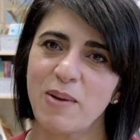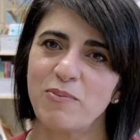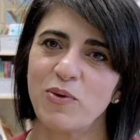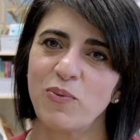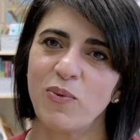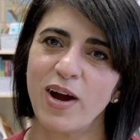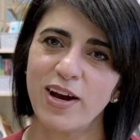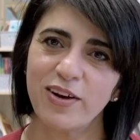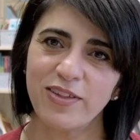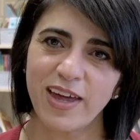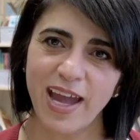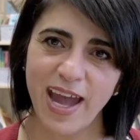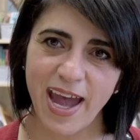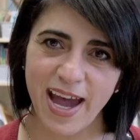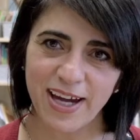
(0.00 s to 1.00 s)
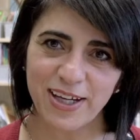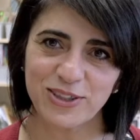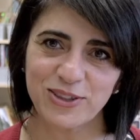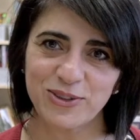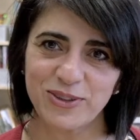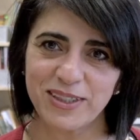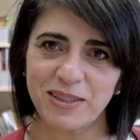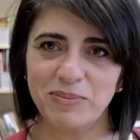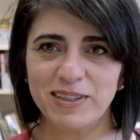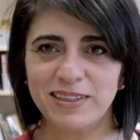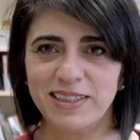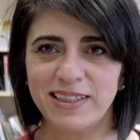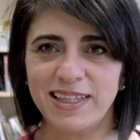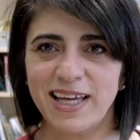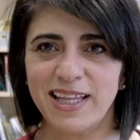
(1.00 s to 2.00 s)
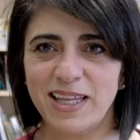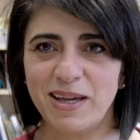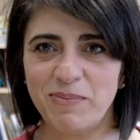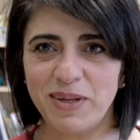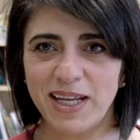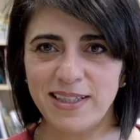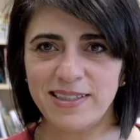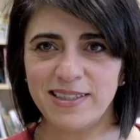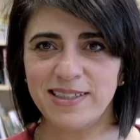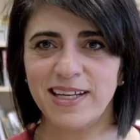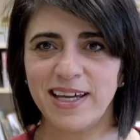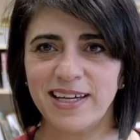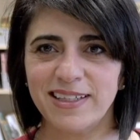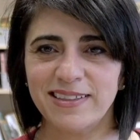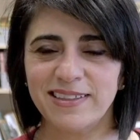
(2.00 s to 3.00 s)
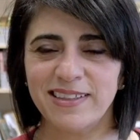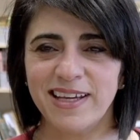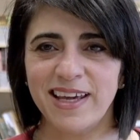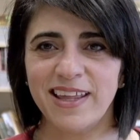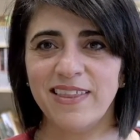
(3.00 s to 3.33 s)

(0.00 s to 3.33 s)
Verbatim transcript: But why are they actually building that lemonade stand?